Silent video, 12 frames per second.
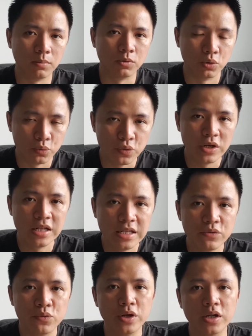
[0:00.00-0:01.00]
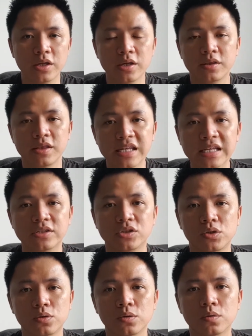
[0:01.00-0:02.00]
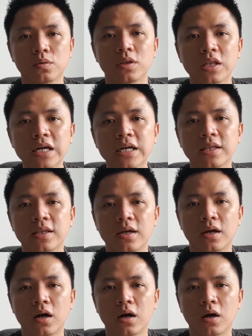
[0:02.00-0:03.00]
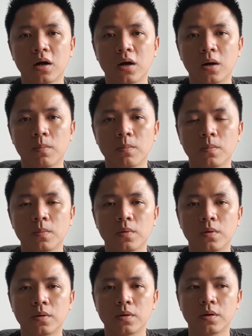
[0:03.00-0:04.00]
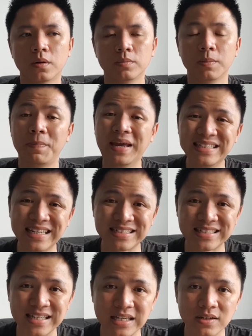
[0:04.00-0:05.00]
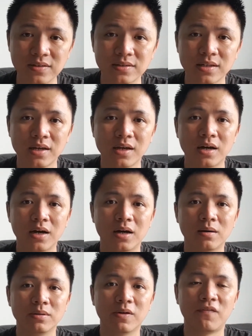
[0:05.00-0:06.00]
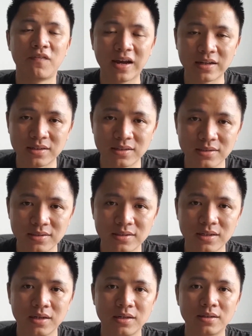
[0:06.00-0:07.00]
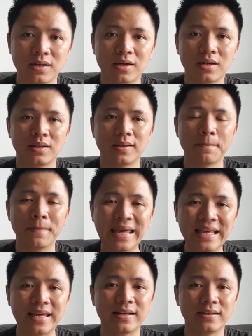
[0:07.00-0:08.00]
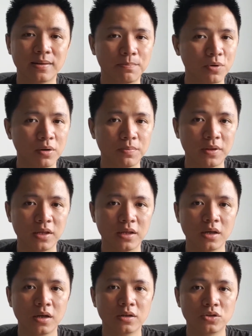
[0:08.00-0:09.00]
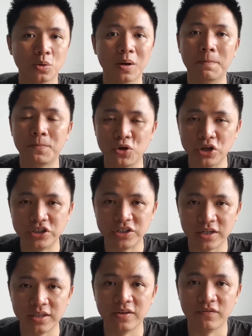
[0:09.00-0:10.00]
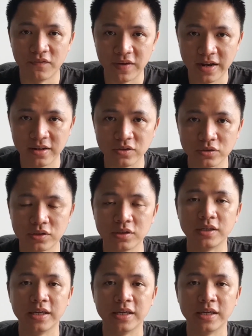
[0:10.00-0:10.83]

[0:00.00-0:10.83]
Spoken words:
You really need to learn the basic skills, the factors that making the property to appreciate in values.